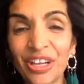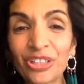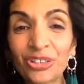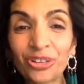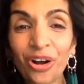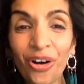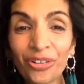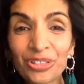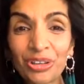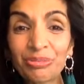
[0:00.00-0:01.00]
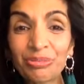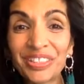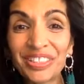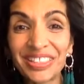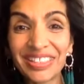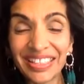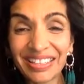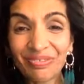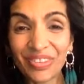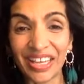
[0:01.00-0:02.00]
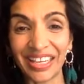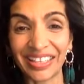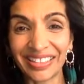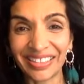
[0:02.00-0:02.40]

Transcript: You're also receiving.